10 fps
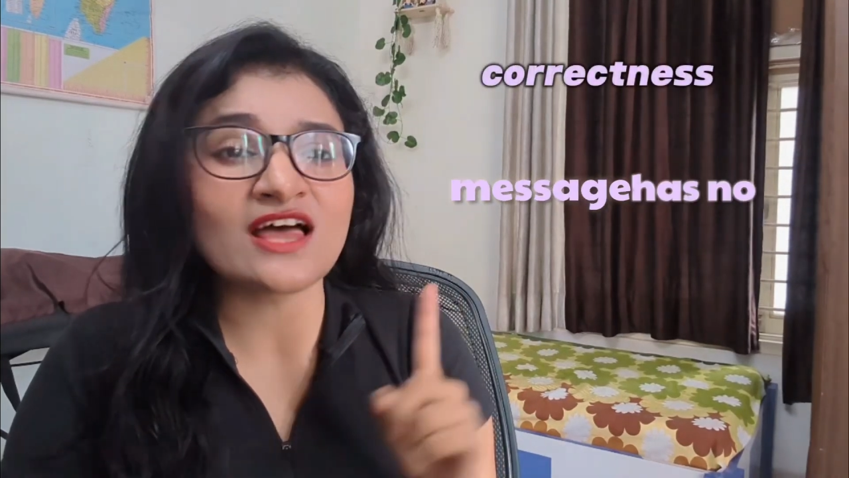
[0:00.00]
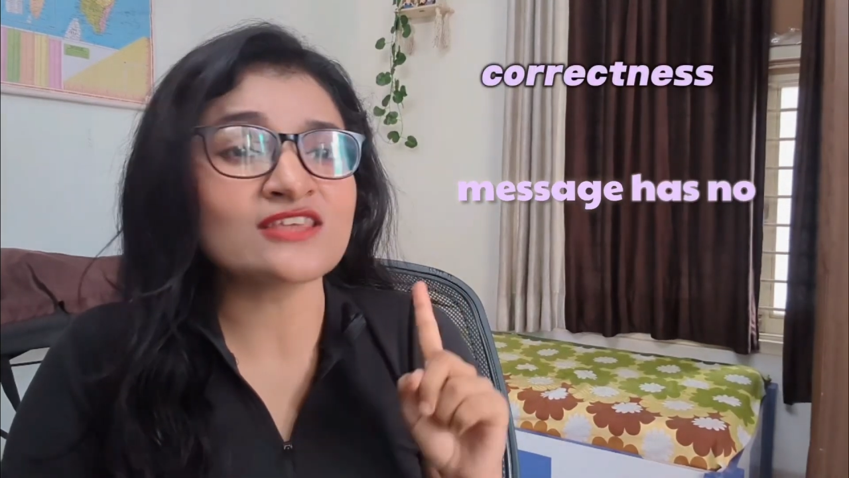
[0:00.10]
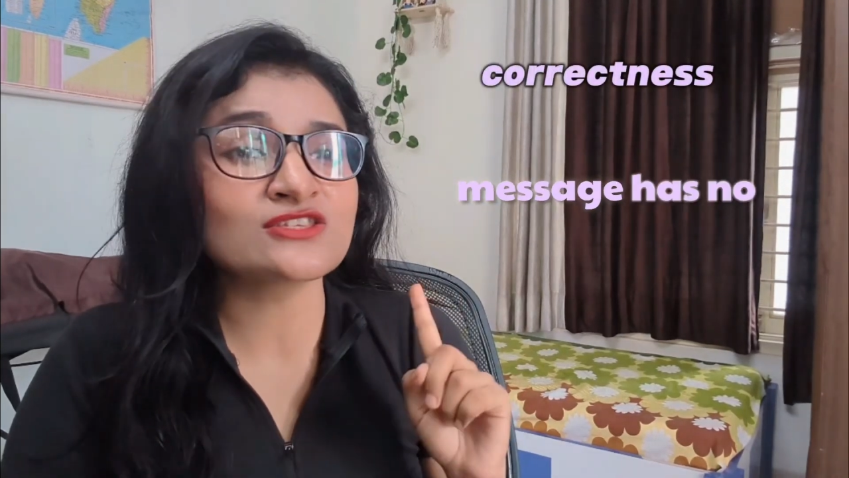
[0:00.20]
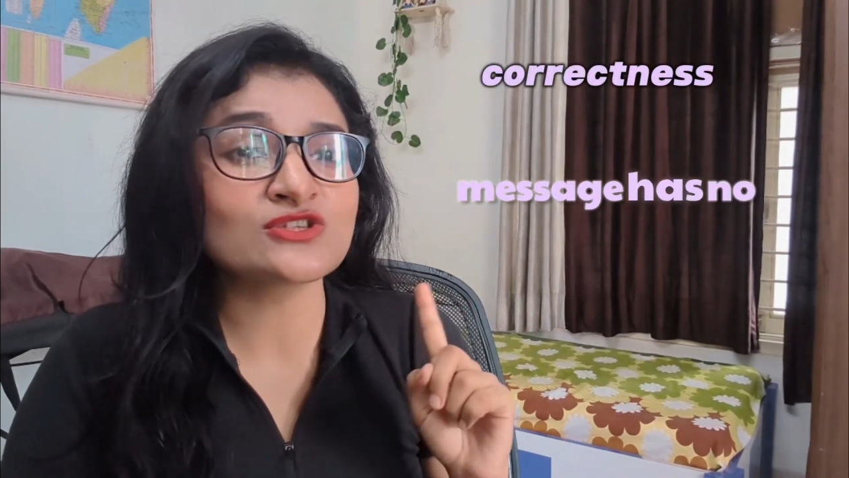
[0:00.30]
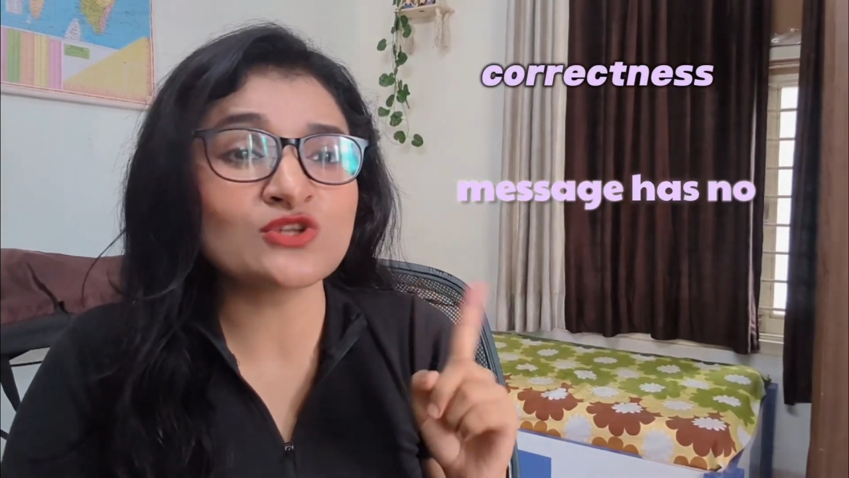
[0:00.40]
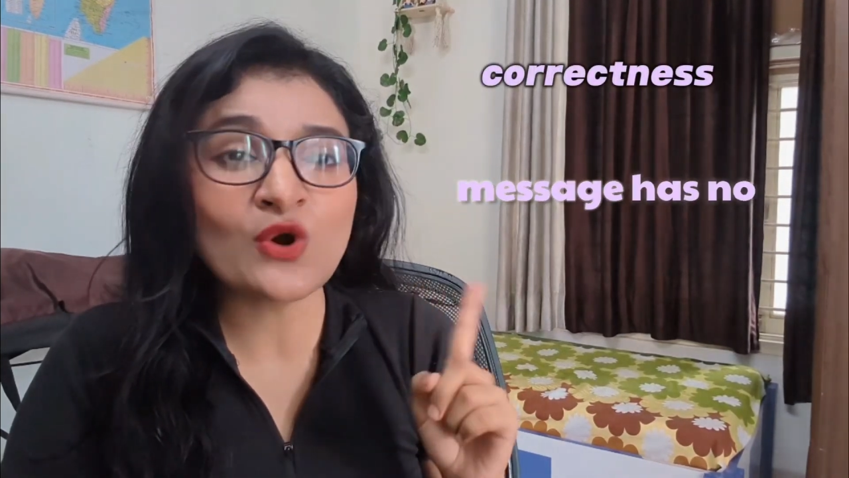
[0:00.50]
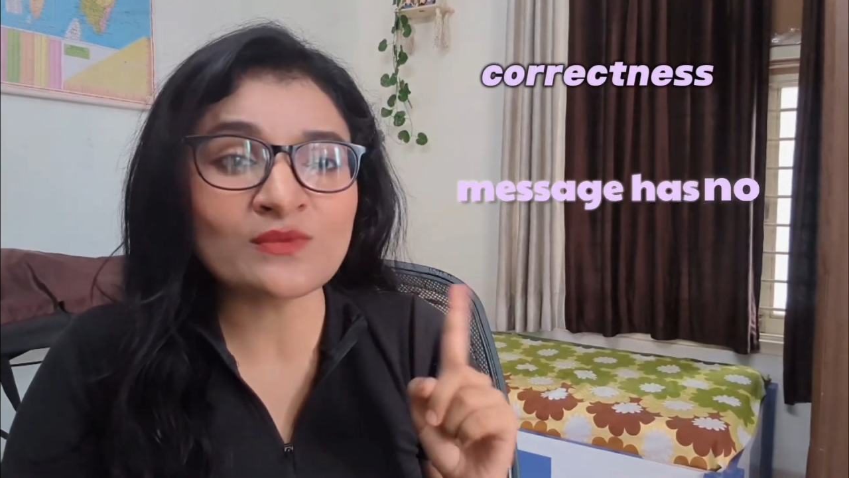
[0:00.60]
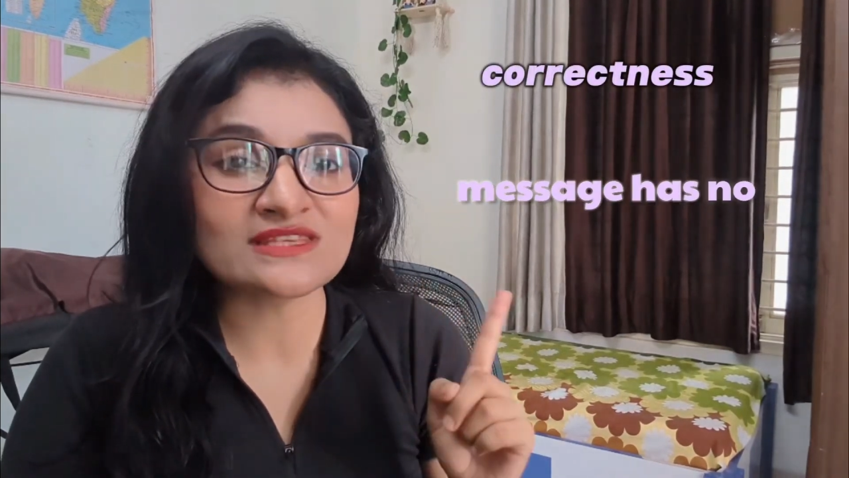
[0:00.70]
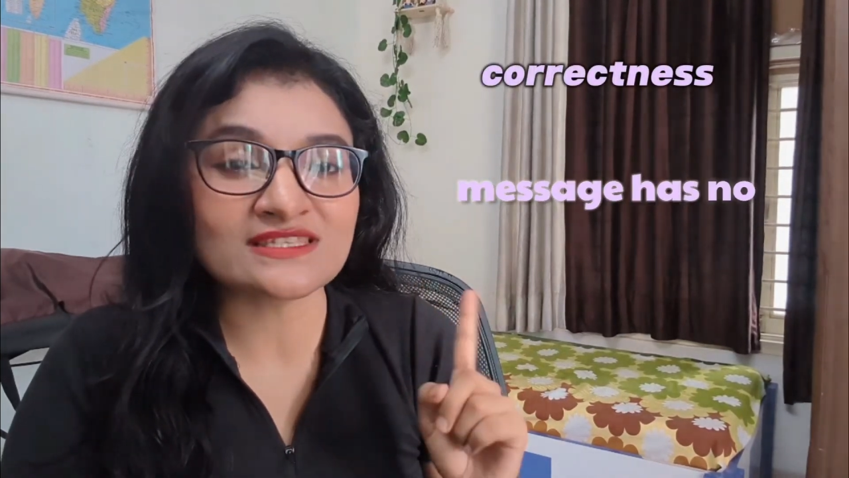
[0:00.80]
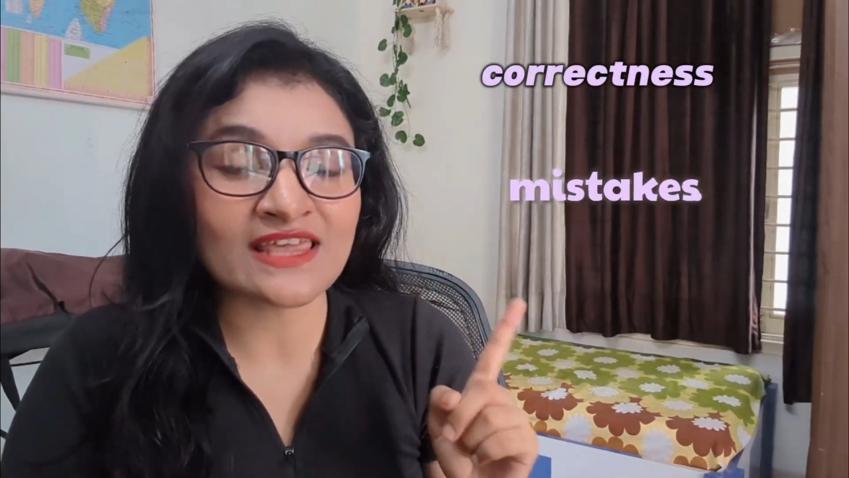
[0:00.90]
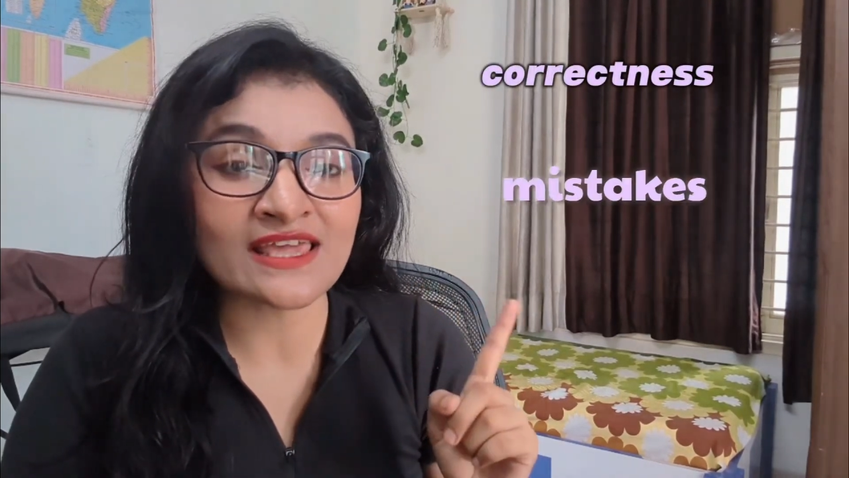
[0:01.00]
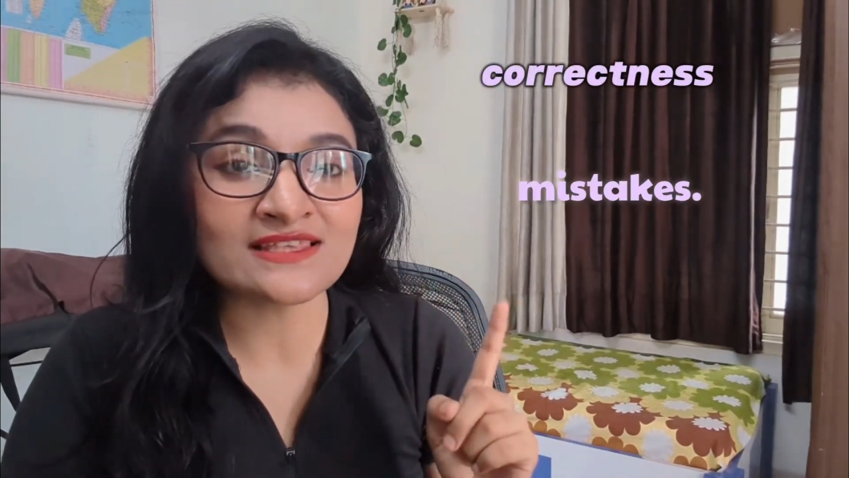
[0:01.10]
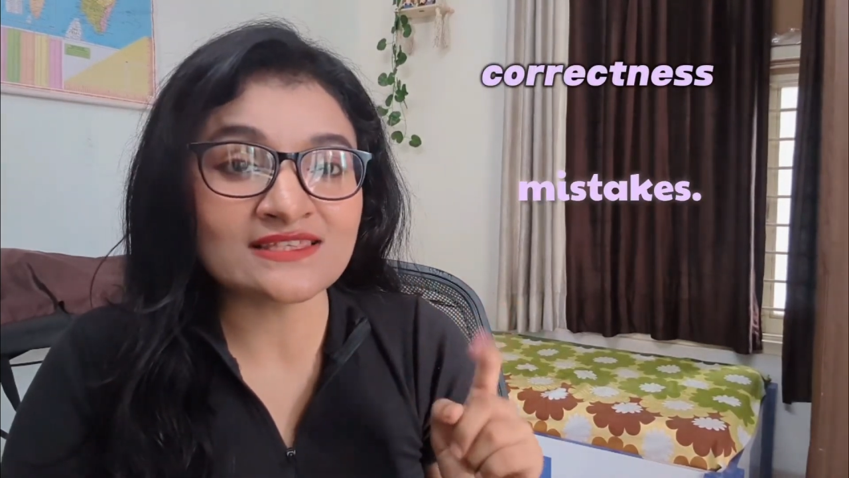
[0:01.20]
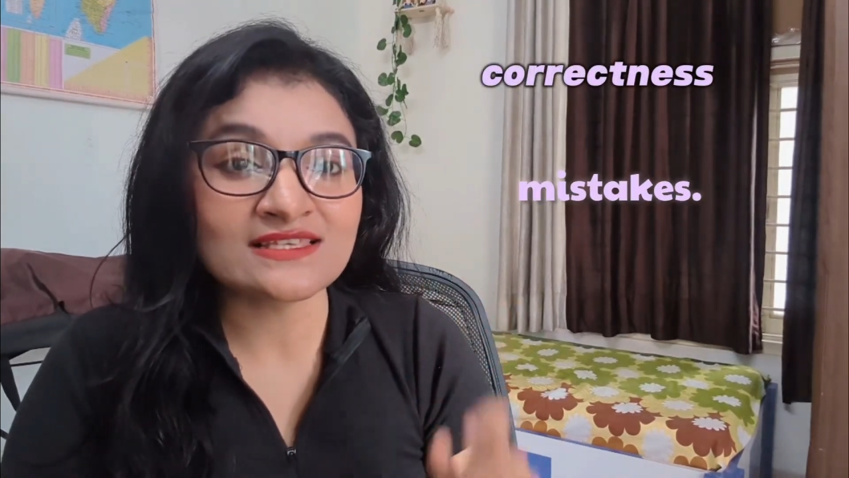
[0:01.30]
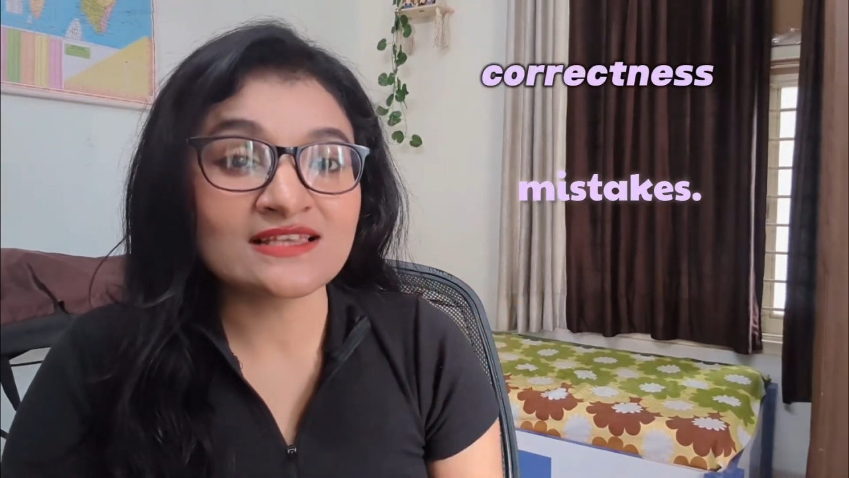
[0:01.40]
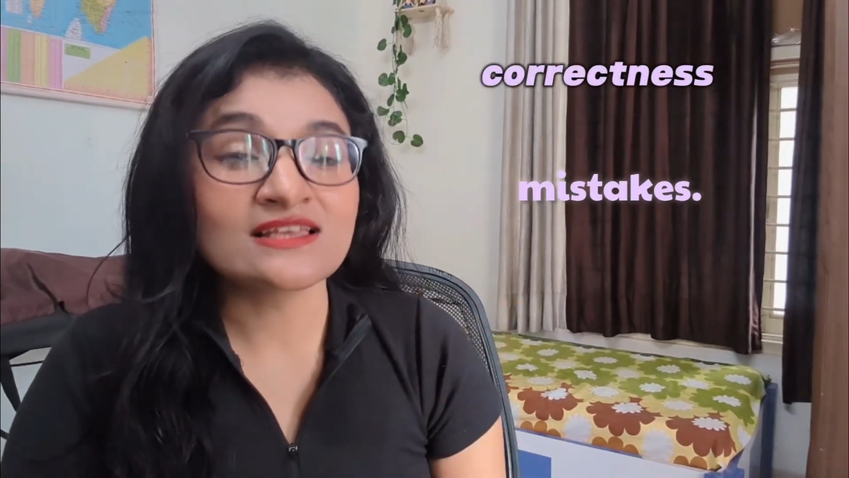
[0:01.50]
has no mistakes